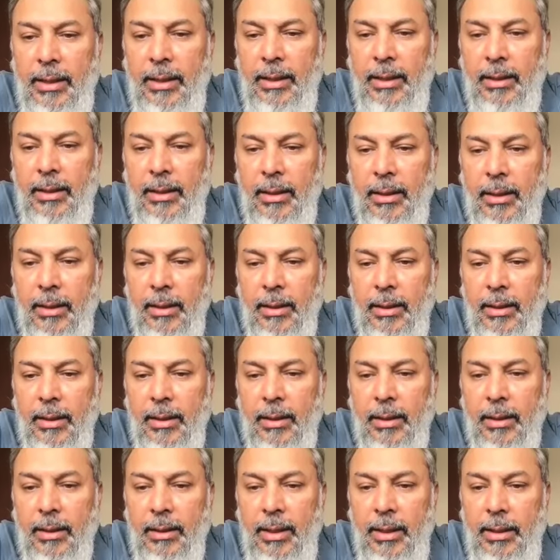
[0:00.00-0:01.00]
I think
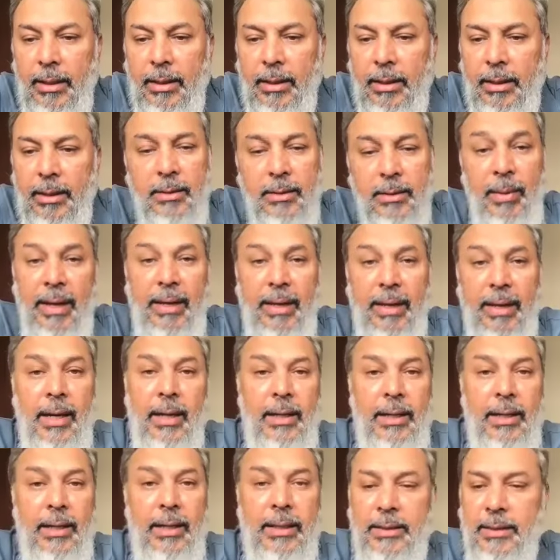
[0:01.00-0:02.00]
Keenan's
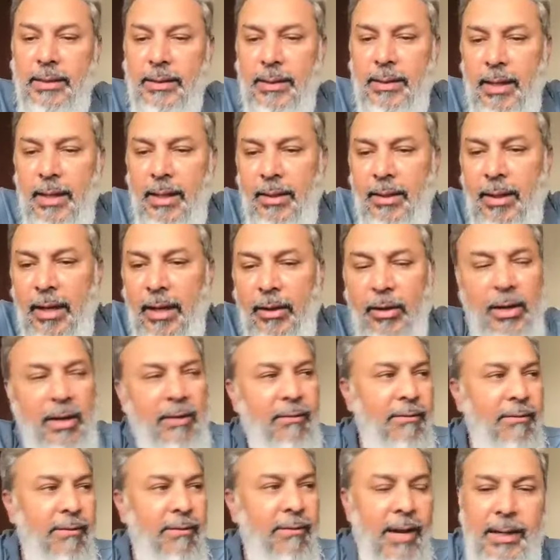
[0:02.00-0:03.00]
backyard, because
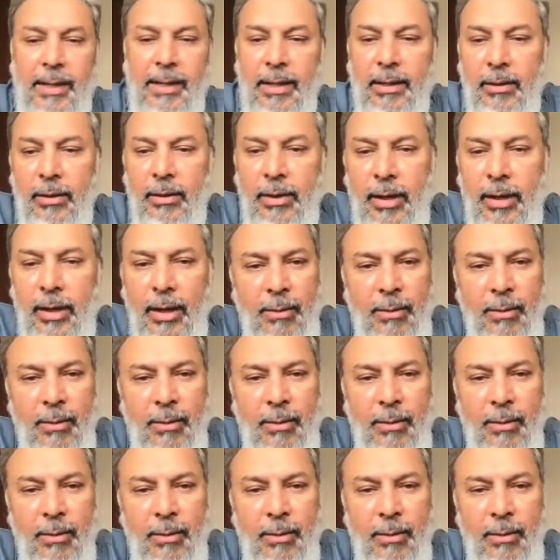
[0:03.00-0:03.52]
I got a flat.